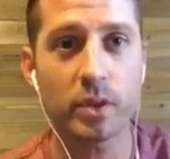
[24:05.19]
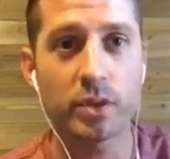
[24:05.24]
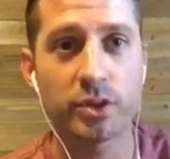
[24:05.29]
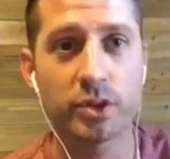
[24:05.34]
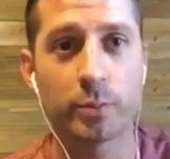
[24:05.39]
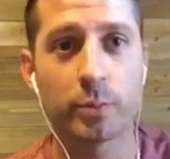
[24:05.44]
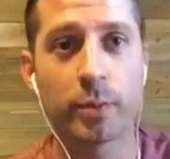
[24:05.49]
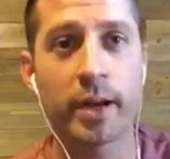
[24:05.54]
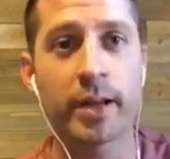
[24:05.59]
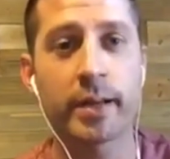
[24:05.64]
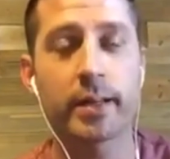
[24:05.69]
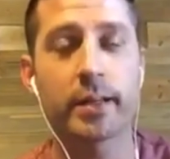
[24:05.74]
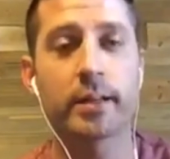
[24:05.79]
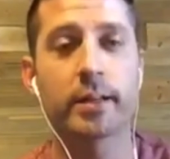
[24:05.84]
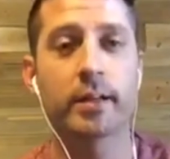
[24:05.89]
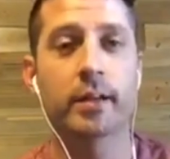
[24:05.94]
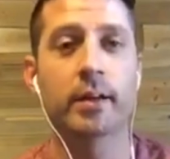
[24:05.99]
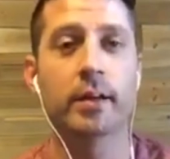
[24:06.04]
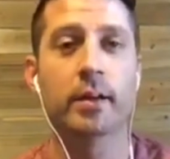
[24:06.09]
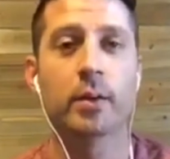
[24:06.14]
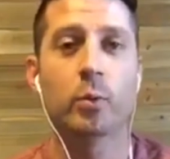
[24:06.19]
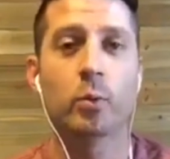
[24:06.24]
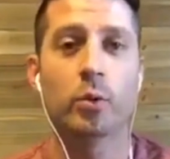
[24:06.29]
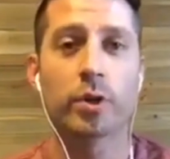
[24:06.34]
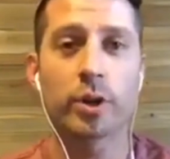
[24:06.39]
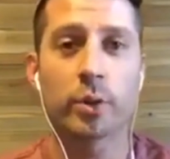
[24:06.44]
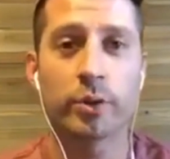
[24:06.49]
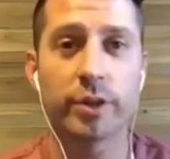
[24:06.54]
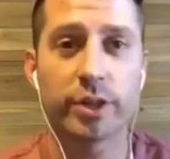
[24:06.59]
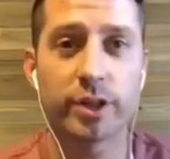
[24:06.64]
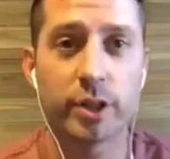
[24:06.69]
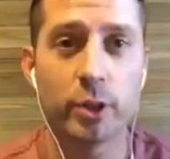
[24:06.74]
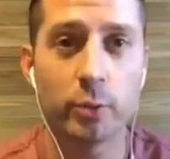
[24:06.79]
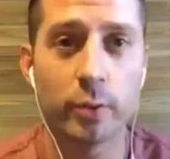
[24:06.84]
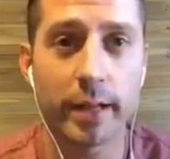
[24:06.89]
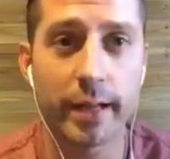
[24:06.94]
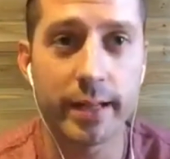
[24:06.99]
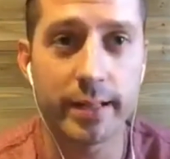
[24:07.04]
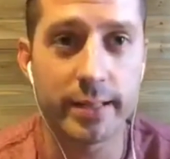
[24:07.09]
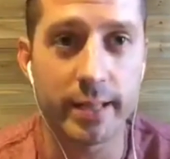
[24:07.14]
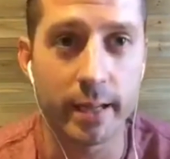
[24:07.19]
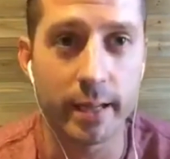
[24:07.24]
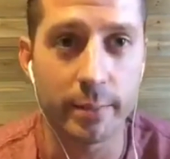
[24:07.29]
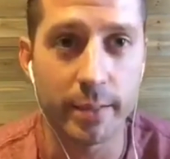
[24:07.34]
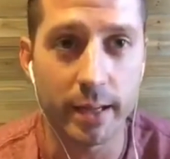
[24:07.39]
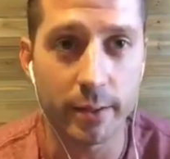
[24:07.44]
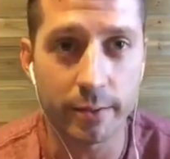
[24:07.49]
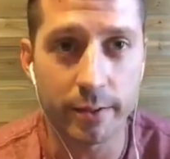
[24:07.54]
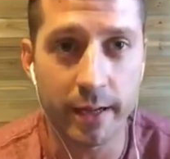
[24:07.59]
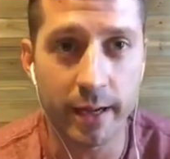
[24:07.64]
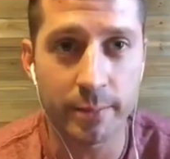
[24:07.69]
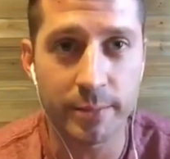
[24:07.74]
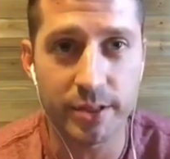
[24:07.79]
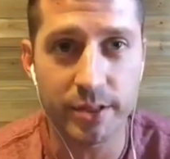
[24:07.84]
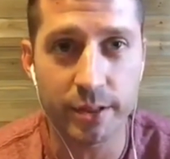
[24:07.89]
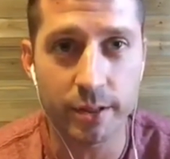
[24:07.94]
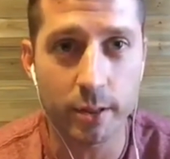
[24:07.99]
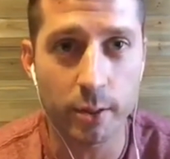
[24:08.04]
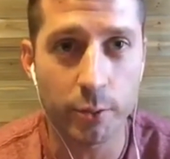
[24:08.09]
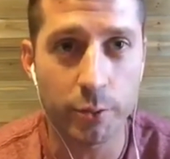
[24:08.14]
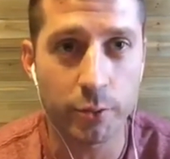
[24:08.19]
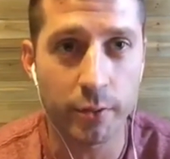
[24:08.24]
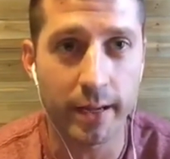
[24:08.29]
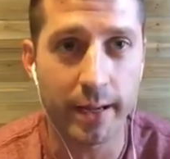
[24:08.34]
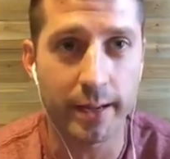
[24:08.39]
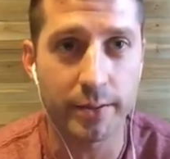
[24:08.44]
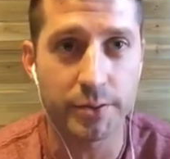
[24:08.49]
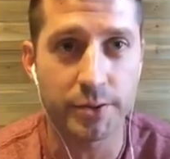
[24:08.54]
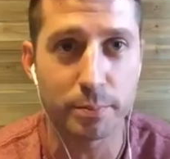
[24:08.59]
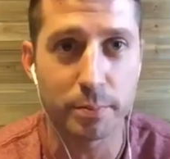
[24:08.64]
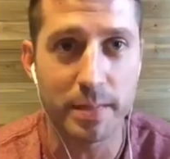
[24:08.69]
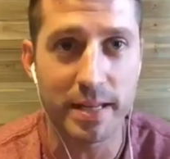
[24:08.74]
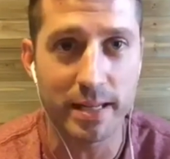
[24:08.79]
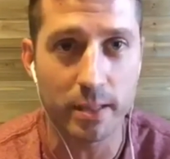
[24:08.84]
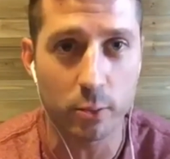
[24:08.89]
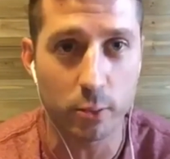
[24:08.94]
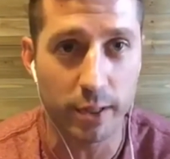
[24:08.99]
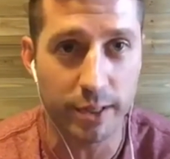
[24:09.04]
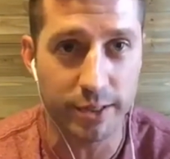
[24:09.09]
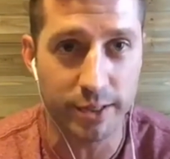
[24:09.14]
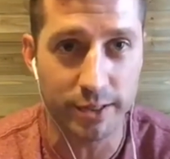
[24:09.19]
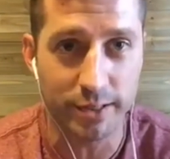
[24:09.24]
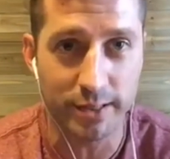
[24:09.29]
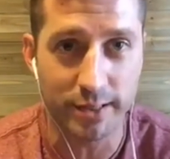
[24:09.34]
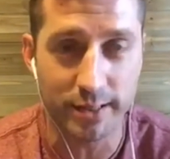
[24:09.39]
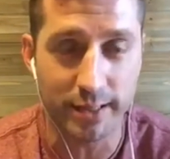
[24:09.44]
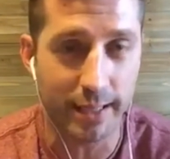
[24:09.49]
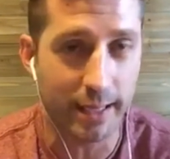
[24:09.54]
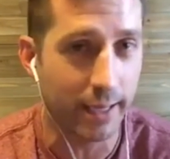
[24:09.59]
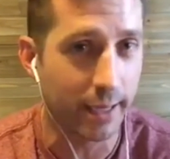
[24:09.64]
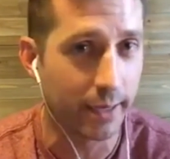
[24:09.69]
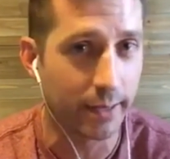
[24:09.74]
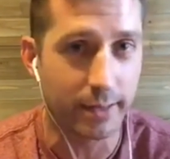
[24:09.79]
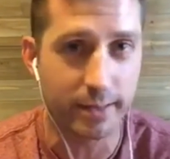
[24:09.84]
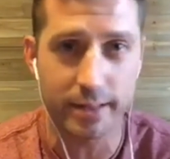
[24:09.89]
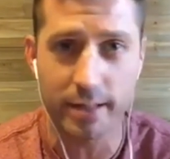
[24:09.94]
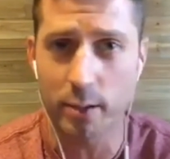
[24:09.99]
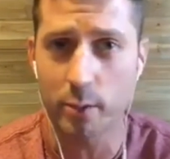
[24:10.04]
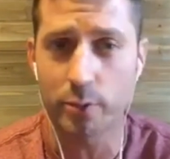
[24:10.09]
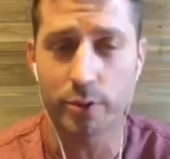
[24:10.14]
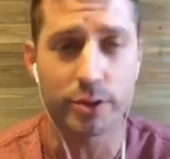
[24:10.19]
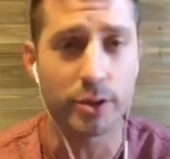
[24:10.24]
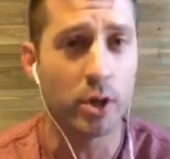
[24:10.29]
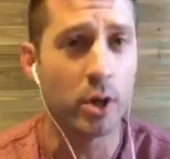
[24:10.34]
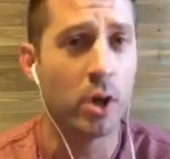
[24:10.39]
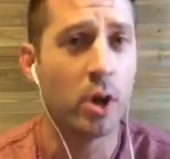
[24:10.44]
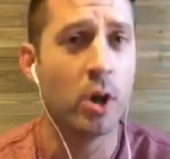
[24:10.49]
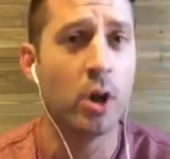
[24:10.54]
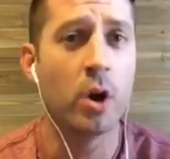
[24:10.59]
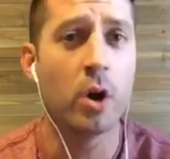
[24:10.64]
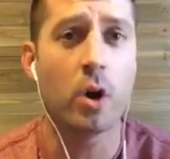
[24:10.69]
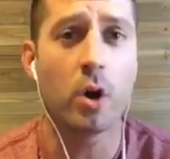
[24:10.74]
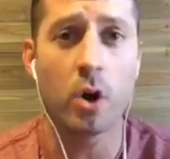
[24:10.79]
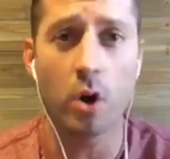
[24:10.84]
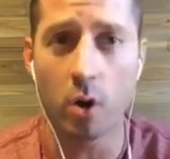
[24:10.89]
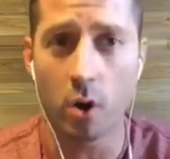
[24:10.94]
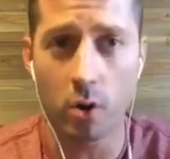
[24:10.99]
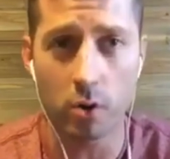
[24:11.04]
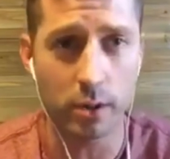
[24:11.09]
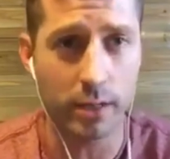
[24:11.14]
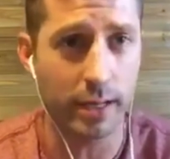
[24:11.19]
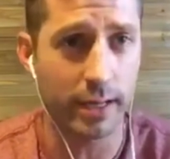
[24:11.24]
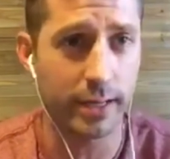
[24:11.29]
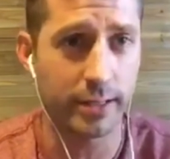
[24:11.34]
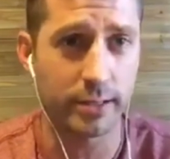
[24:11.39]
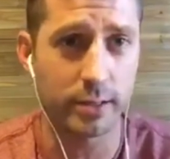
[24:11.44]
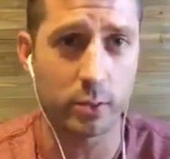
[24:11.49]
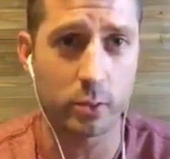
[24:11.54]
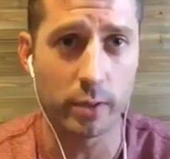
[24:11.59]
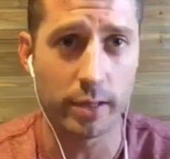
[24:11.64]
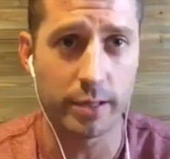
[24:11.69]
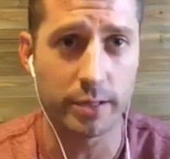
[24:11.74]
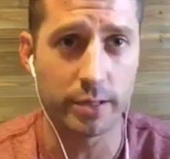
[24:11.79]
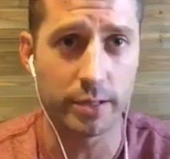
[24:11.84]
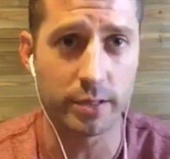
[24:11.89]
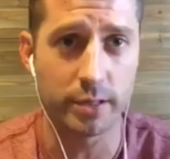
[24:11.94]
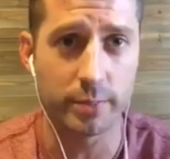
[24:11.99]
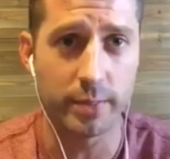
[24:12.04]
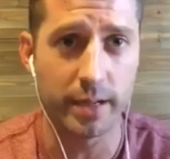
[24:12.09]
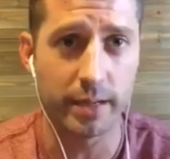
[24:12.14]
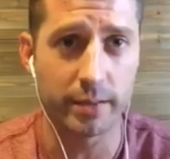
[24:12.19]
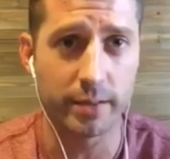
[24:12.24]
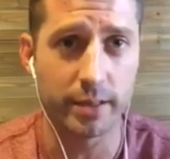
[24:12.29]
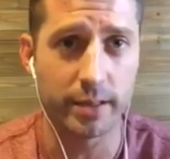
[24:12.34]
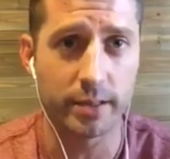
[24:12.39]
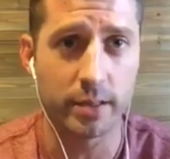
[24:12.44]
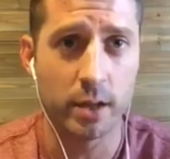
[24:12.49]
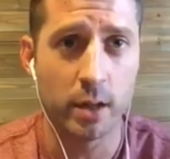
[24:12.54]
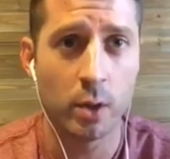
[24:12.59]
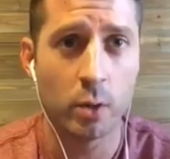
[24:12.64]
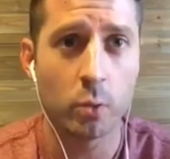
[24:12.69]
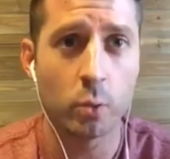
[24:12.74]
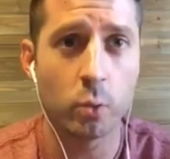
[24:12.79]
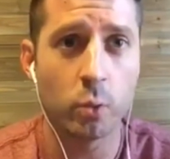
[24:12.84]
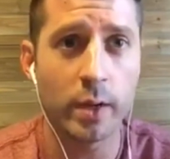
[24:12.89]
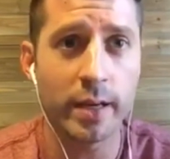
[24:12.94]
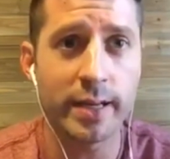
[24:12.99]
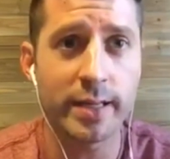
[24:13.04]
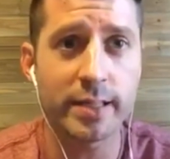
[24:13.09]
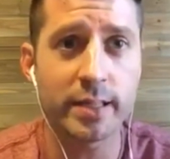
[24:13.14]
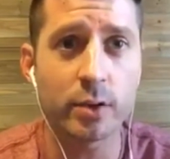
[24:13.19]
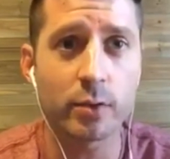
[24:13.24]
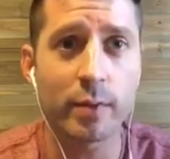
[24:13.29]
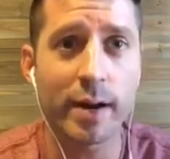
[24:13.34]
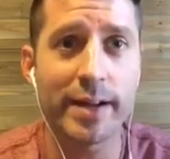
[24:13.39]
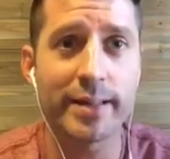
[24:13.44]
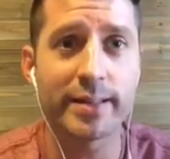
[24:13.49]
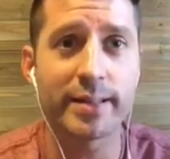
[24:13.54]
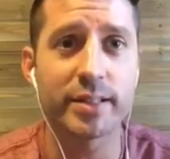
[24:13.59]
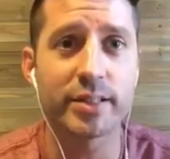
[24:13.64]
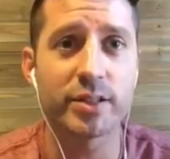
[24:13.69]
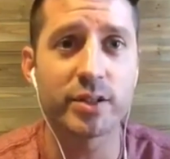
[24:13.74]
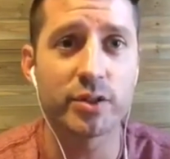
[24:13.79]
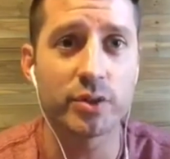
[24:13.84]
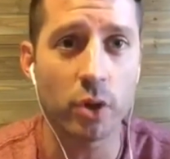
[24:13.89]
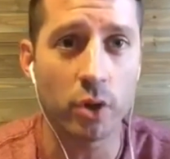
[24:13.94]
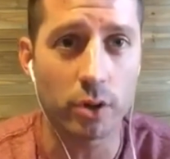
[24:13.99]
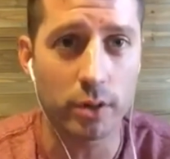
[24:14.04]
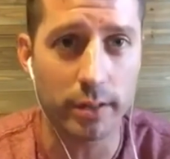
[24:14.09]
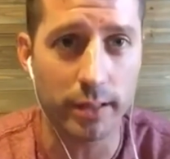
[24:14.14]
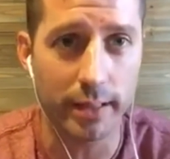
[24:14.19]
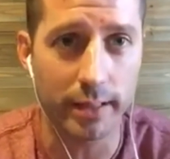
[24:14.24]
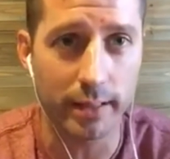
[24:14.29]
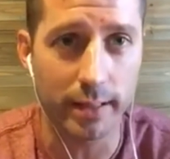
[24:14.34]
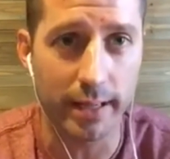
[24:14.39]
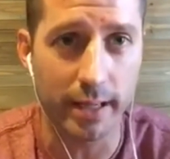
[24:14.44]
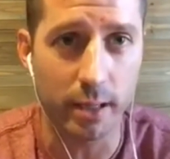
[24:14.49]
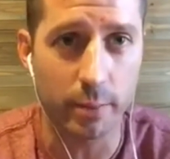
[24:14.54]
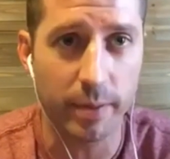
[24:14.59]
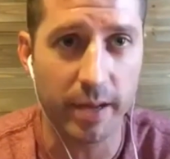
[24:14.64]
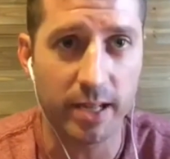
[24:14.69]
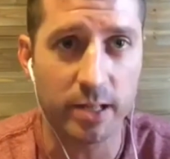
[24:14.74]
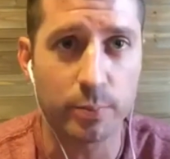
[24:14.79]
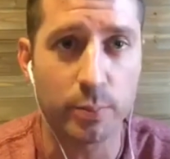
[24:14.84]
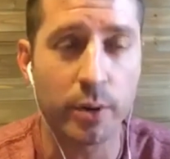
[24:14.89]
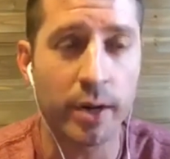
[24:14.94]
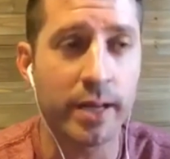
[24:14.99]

So Brandy, we'll go into Q&A time now, okay? I'm just going to go through and answer as many questions as I can because I know there's all kinds of questions about this. When is it right to start a like page?